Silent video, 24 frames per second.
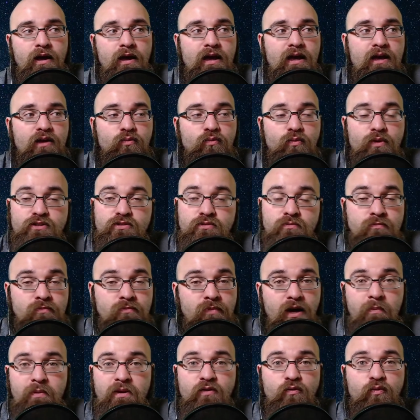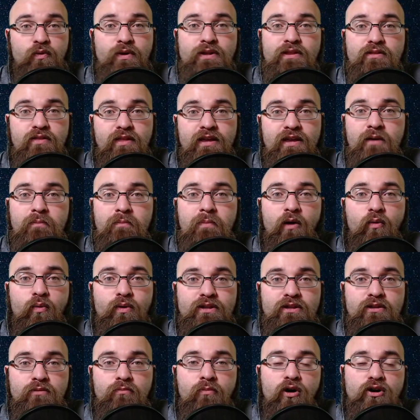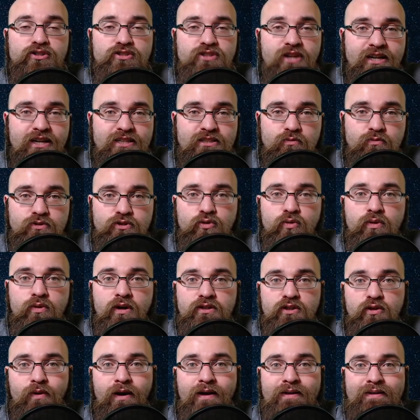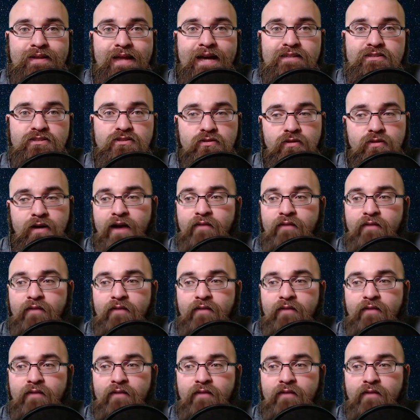in which, I mean, if we think about what Lamar Jackson was doing on the ground last year,